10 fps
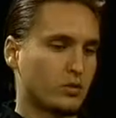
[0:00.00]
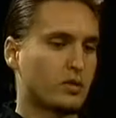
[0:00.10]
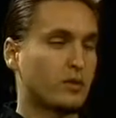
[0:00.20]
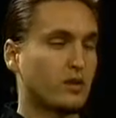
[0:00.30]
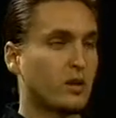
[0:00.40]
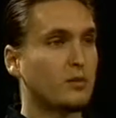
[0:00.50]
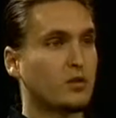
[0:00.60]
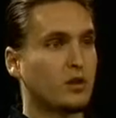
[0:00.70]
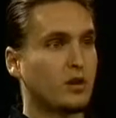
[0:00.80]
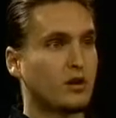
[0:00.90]
which will receive
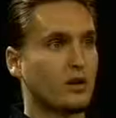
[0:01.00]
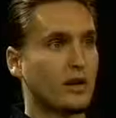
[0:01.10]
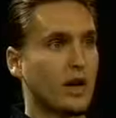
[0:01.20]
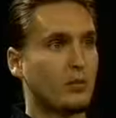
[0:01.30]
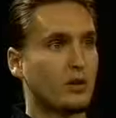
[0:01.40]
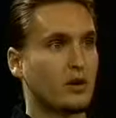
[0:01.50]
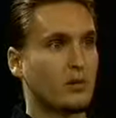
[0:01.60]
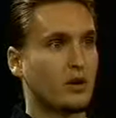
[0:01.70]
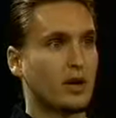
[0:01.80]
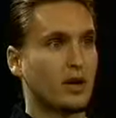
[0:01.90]
10% of the
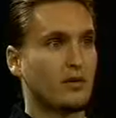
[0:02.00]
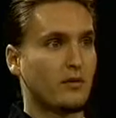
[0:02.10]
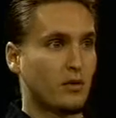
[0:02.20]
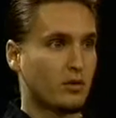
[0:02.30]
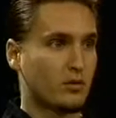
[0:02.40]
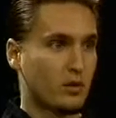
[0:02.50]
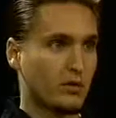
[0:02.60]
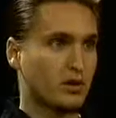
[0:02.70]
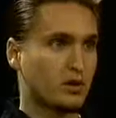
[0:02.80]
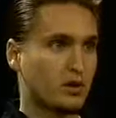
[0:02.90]
output of the plant for
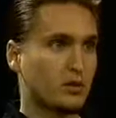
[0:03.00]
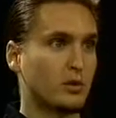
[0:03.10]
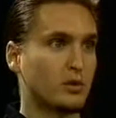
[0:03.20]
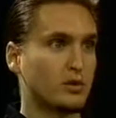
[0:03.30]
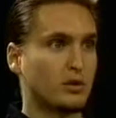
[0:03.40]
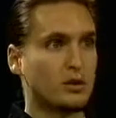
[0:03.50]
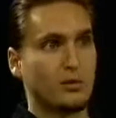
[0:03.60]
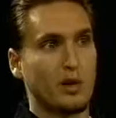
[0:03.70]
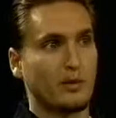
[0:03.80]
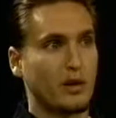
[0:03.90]
one of its steel mills
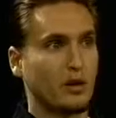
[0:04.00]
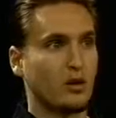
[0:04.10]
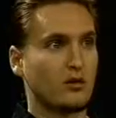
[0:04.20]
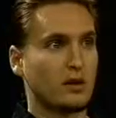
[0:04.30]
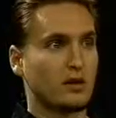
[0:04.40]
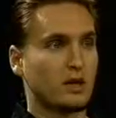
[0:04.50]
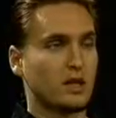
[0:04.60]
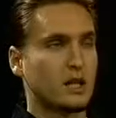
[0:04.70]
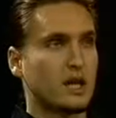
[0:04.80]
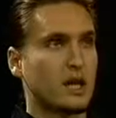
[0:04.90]
in nearby
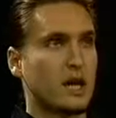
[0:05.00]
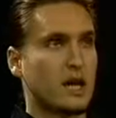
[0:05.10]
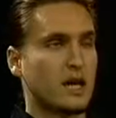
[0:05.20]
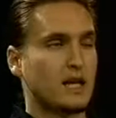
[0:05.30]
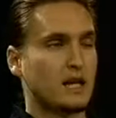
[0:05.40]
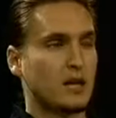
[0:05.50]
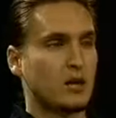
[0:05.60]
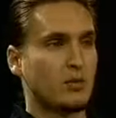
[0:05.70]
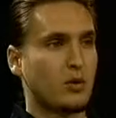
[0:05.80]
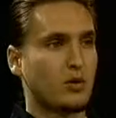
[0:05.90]
Monclova. And
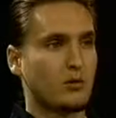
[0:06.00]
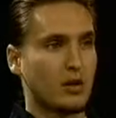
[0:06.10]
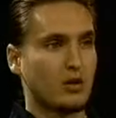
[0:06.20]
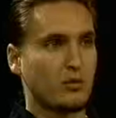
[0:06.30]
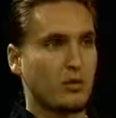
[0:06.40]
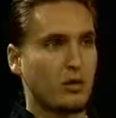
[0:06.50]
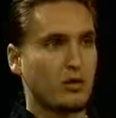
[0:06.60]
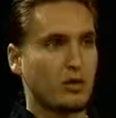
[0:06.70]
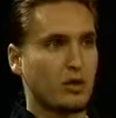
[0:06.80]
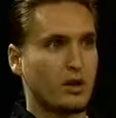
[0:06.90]
the other Mexican
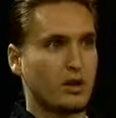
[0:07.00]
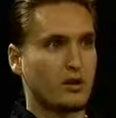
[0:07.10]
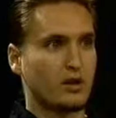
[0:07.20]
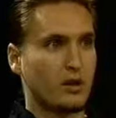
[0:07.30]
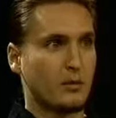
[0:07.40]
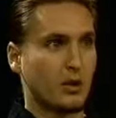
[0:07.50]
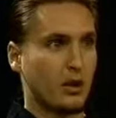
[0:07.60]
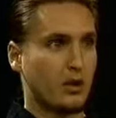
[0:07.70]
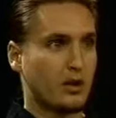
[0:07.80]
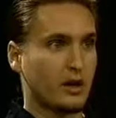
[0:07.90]
partner is
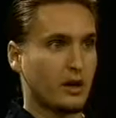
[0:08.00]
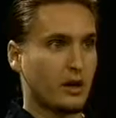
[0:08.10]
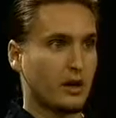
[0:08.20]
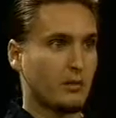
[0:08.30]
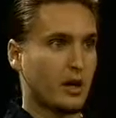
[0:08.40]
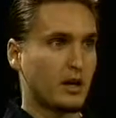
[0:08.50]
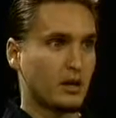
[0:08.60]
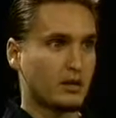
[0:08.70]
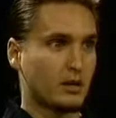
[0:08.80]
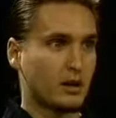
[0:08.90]
Macari, a
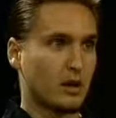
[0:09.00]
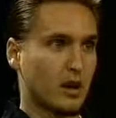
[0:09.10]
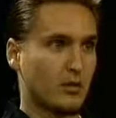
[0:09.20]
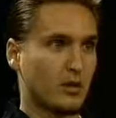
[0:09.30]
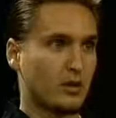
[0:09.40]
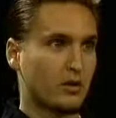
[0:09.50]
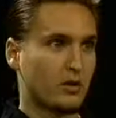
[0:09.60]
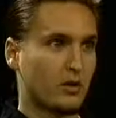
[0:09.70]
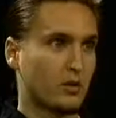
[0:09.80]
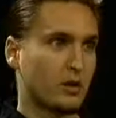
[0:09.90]
mining
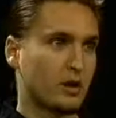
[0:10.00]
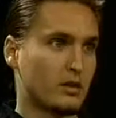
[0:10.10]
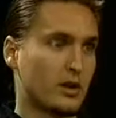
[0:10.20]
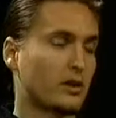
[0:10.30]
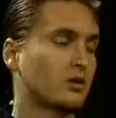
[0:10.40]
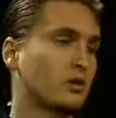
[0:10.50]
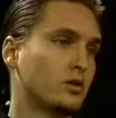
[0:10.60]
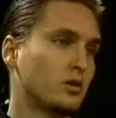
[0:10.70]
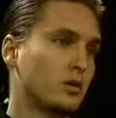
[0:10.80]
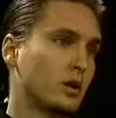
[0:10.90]
conglomerate who expects
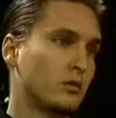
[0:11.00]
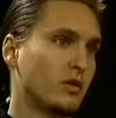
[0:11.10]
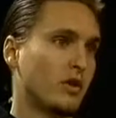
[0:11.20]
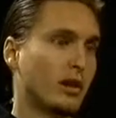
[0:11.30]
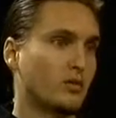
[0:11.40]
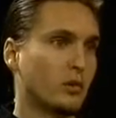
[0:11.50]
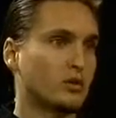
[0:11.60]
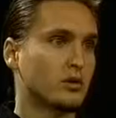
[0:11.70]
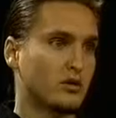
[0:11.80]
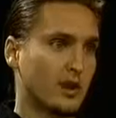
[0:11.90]
to provide
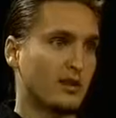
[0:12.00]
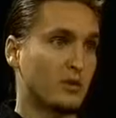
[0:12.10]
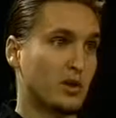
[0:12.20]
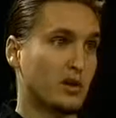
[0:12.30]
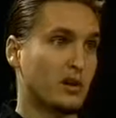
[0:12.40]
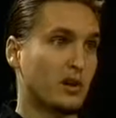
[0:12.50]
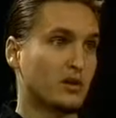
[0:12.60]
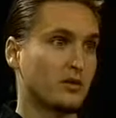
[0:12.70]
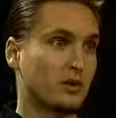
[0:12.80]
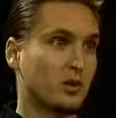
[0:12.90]
most of the 5 million
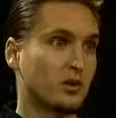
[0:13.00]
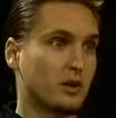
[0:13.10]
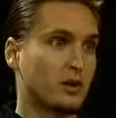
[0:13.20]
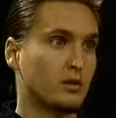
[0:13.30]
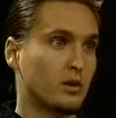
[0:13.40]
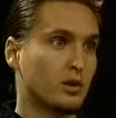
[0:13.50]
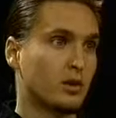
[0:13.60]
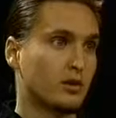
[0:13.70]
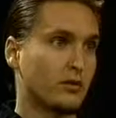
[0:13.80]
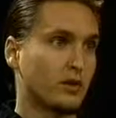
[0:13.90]
tons of coal needed
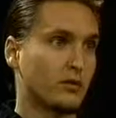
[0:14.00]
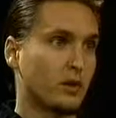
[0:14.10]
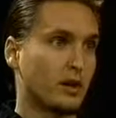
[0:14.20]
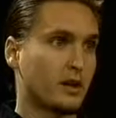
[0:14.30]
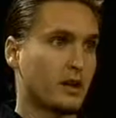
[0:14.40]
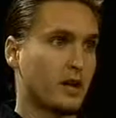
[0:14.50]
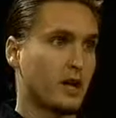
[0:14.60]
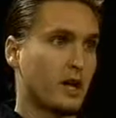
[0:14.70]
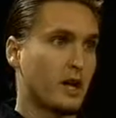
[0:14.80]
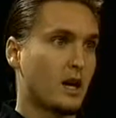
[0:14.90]
per year for this plant.
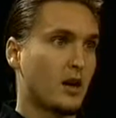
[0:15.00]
